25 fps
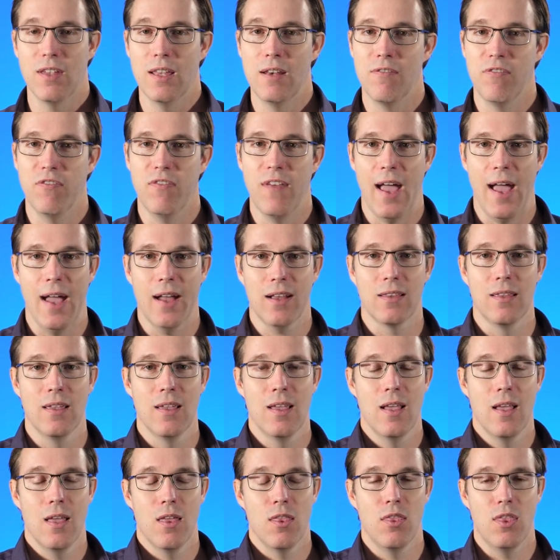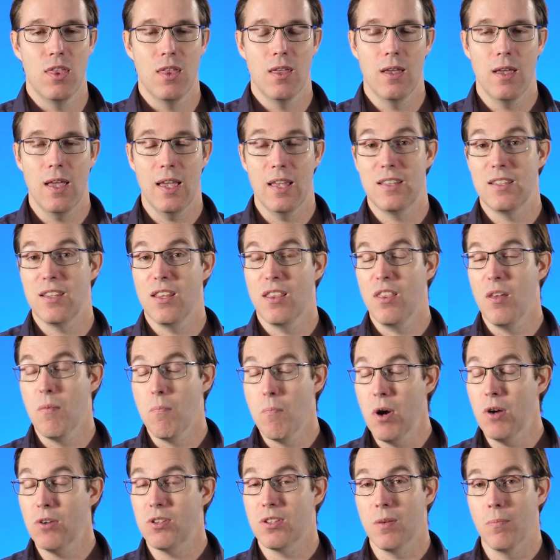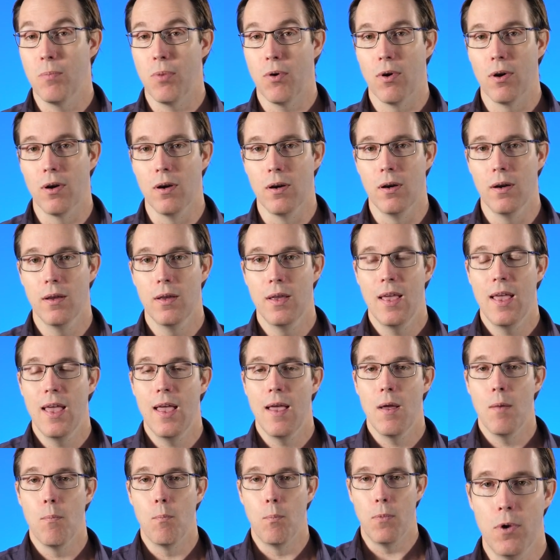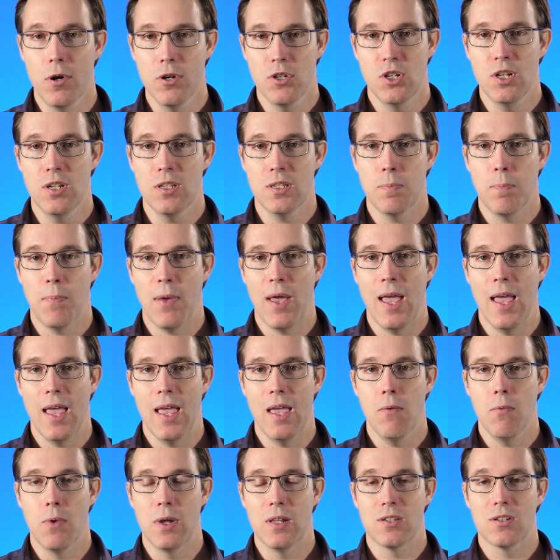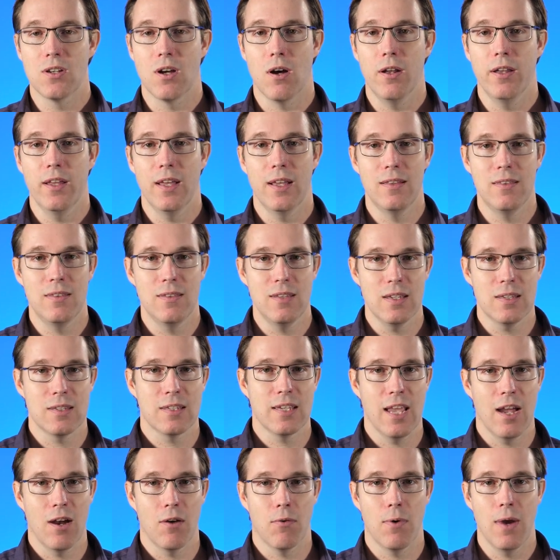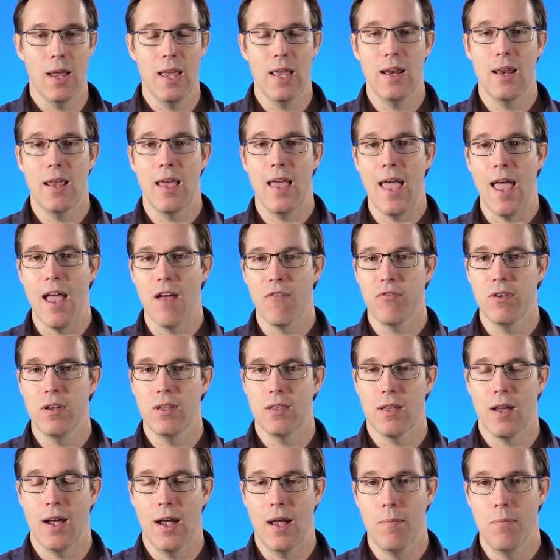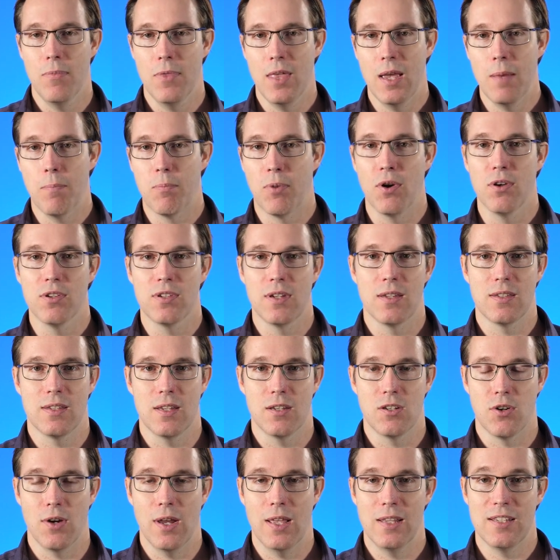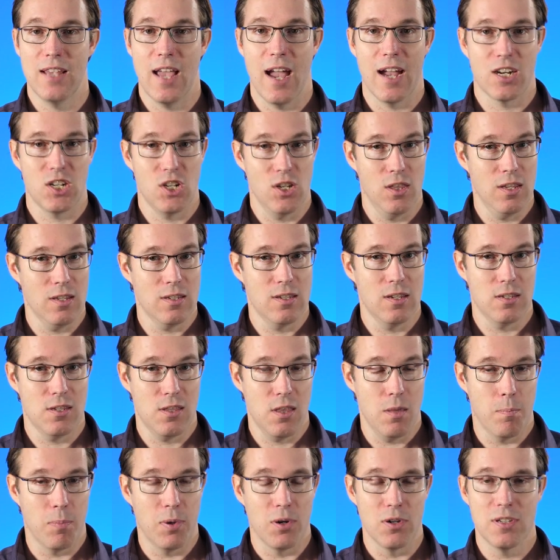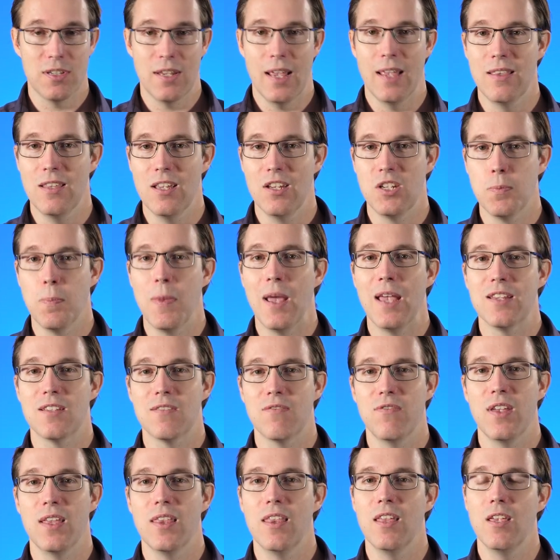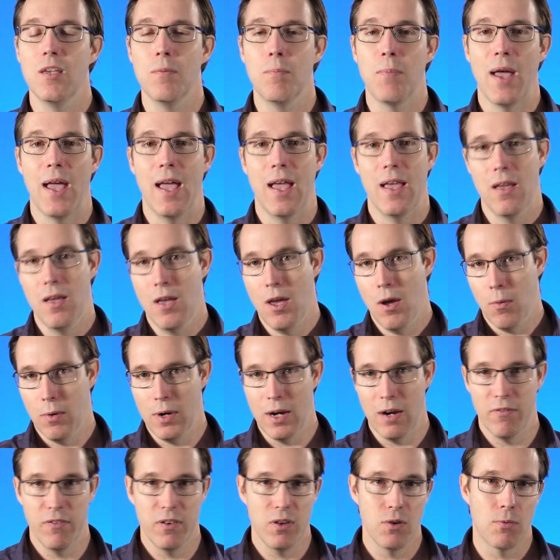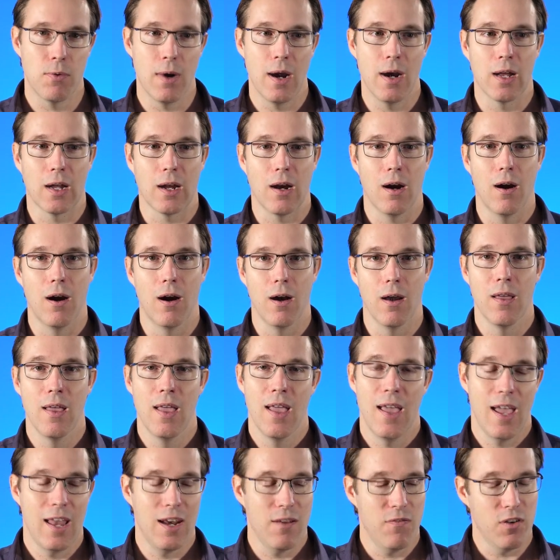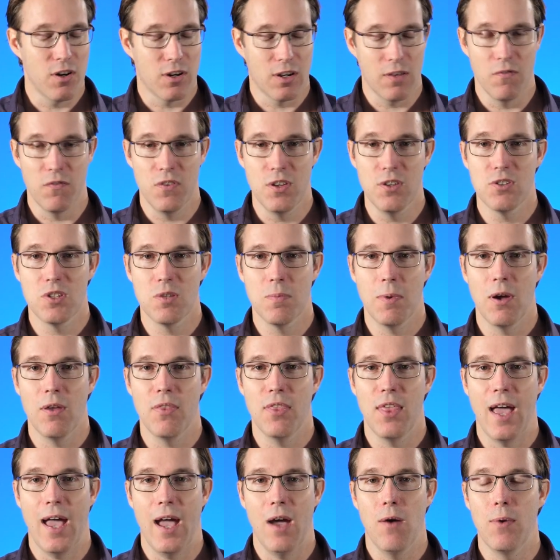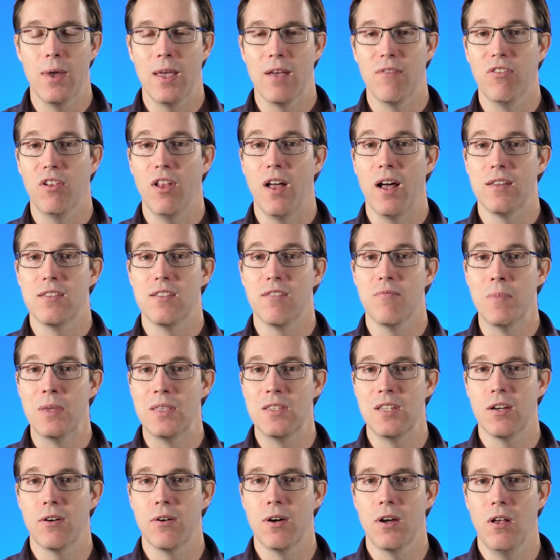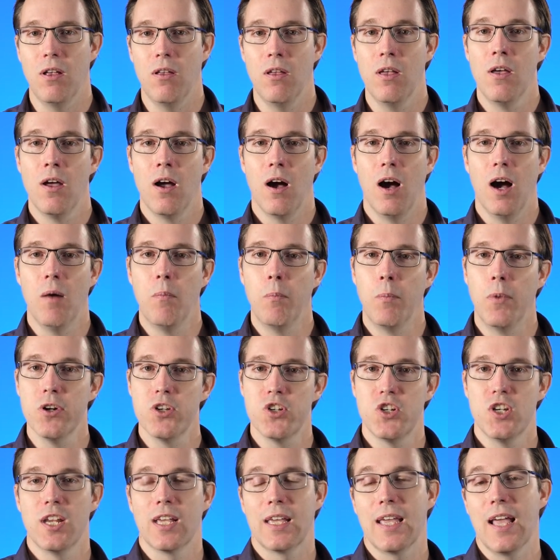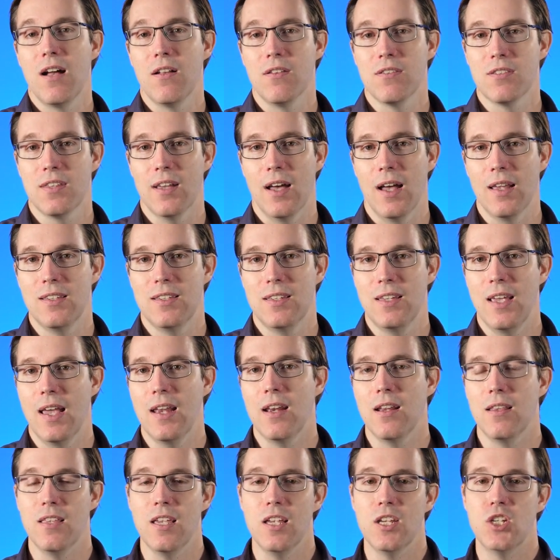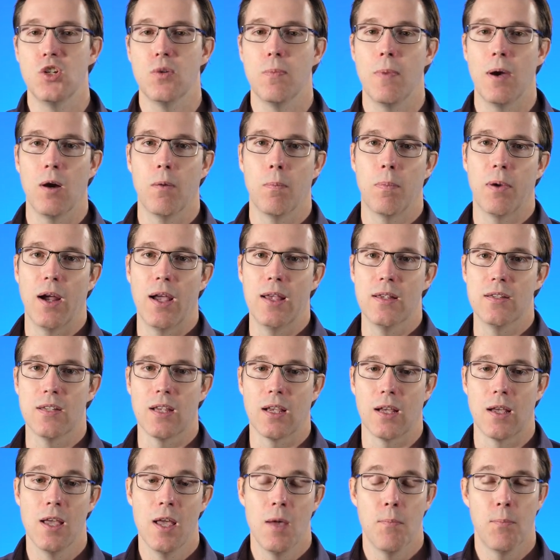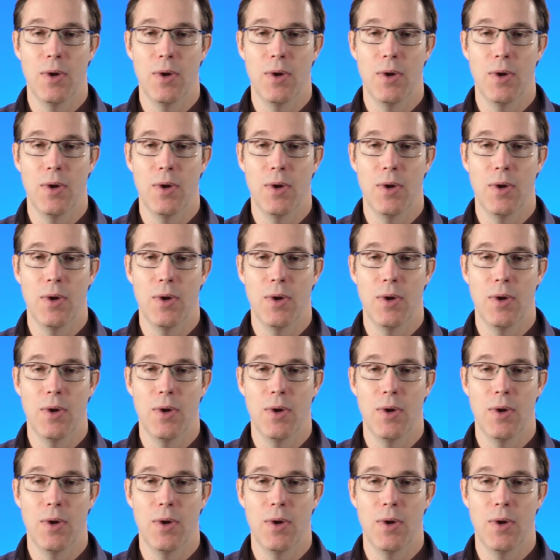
In fact, it's the most important. Merchants pay what's called a discount rate every time they process a transaction. This is the percentage-based fee that you pay whenever you run a card. And if you're confused about that, we have lots of material on merchantaccounts.ca to teach you about pricing.